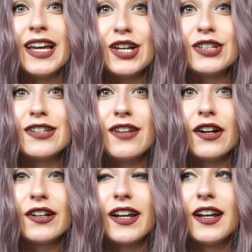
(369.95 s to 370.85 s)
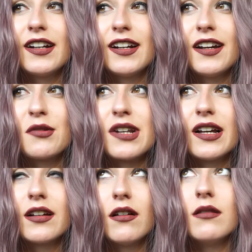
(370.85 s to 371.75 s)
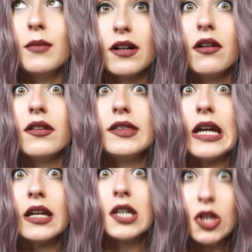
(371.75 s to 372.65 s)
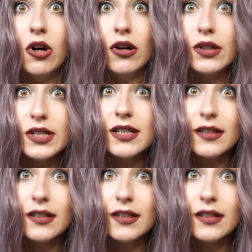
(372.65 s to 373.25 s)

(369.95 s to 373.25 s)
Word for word: in the dark hair and i was like oh my god thank god